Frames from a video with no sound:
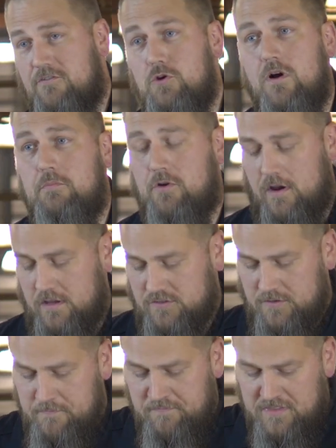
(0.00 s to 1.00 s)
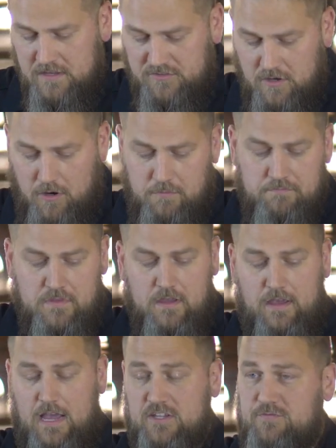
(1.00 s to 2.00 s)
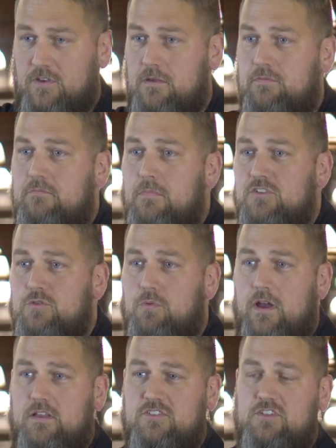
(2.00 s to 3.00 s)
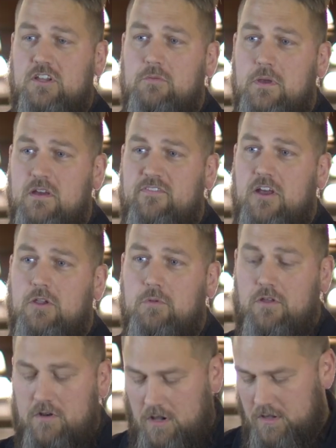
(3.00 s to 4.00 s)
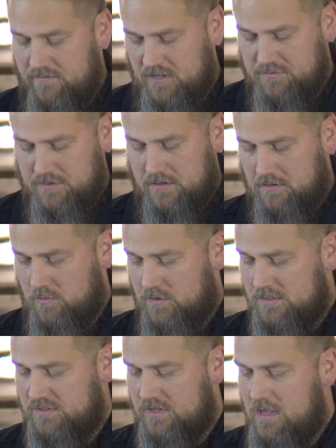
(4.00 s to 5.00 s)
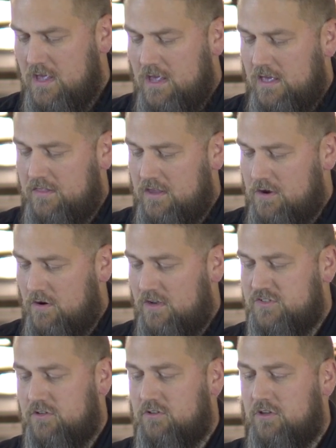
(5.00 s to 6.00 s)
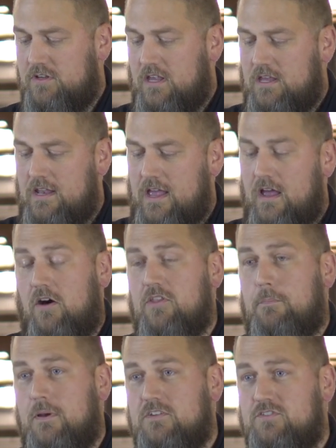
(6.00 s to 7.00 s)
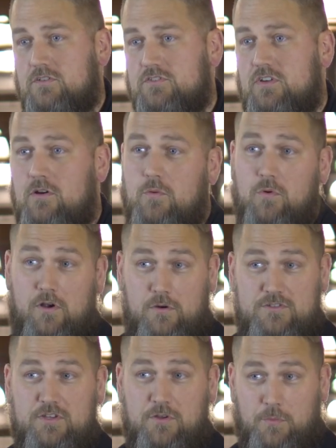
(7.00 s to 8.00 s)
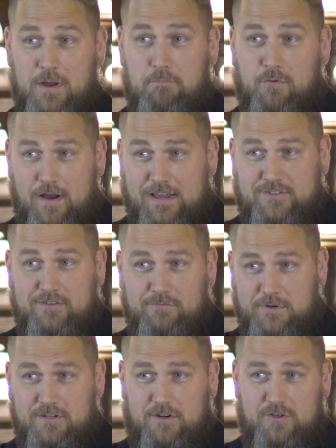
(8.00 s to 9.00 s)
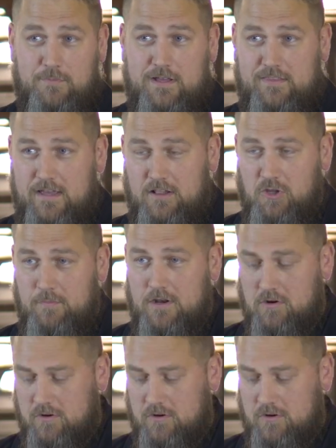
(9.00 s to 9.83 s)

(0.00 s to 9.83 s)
a few upgrades. So SV muzzle brake is gonna be available on all of these particular ones. And then you're also looking at, on the pistols, we're going to the rip brace. We talked about that a little bit